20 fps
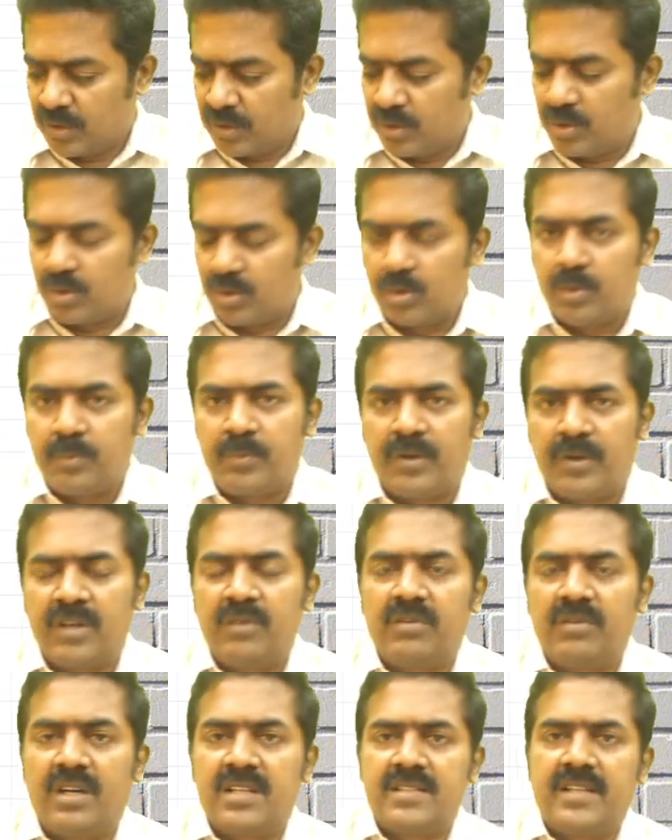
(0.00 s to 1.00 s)
Troop 1
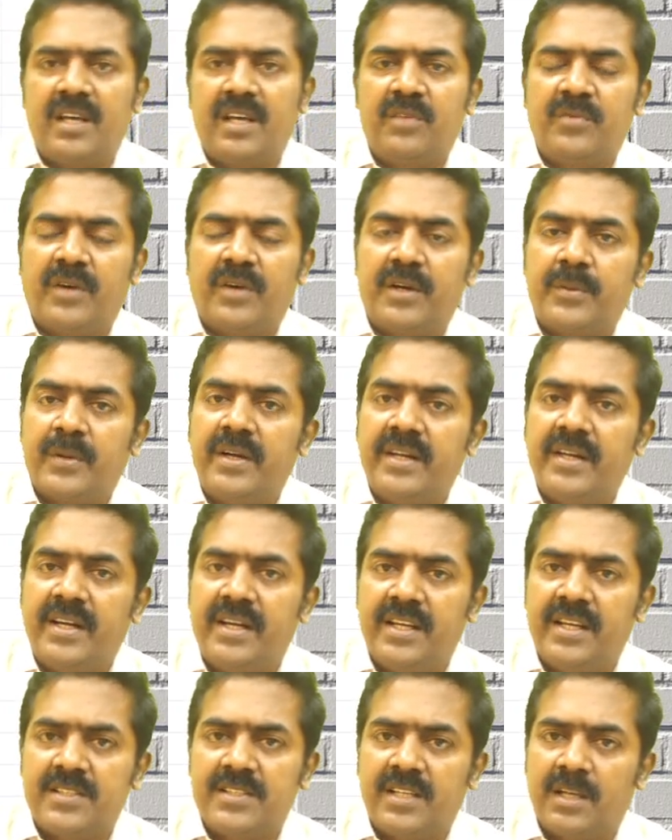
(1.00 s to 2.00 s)
was there for 20
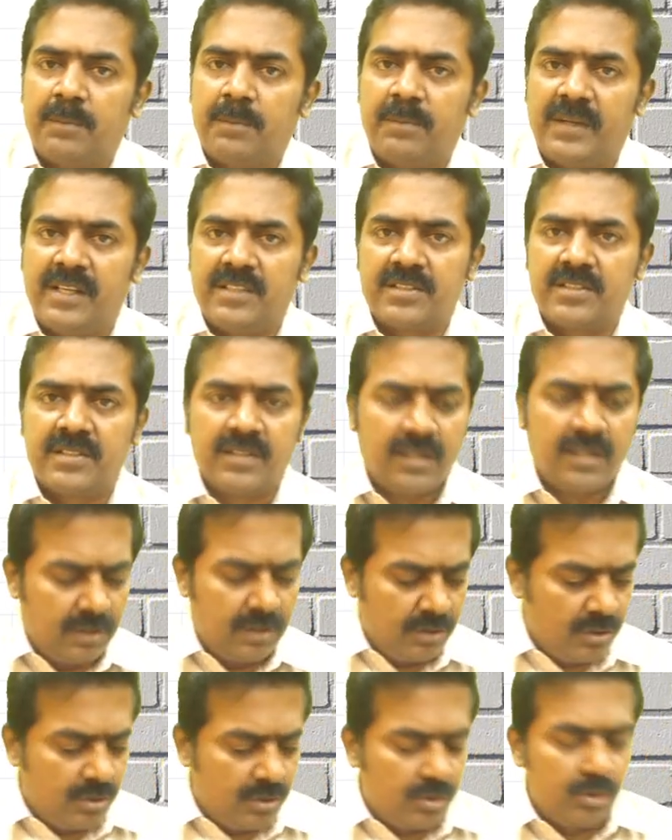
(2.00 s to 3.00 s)
days in a place.
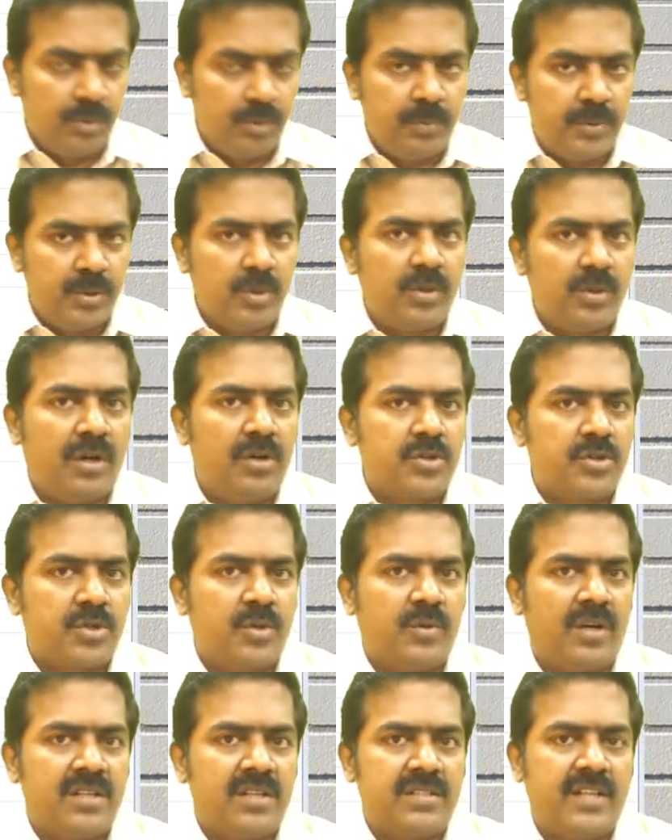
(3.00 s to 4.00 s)
Troop 2 also
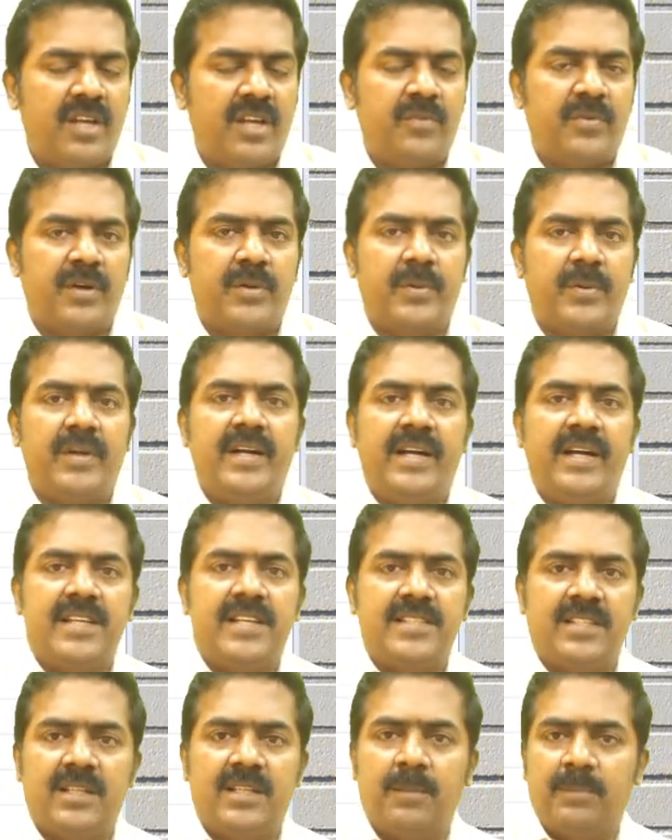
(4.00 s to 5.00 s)
was there for 20
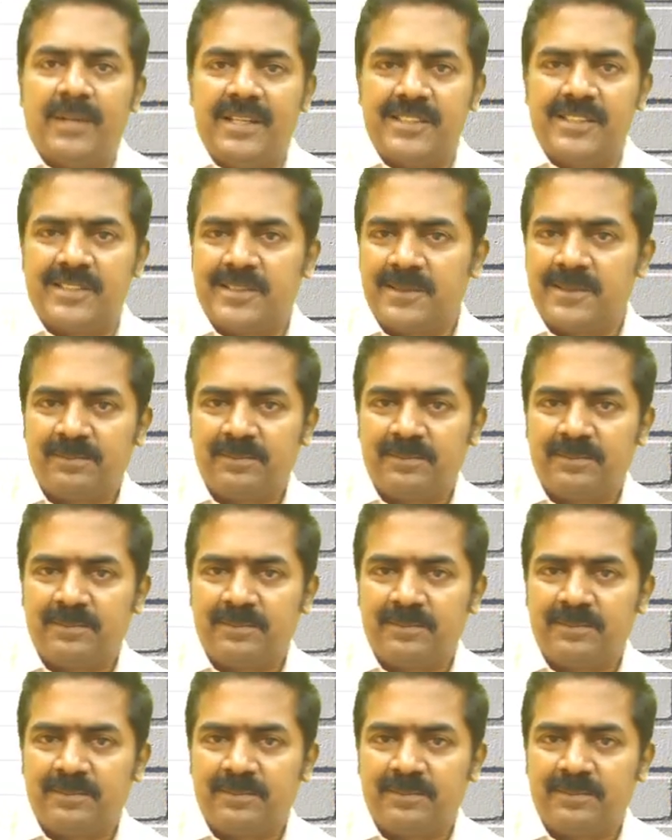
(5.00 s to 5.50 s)
days in a place.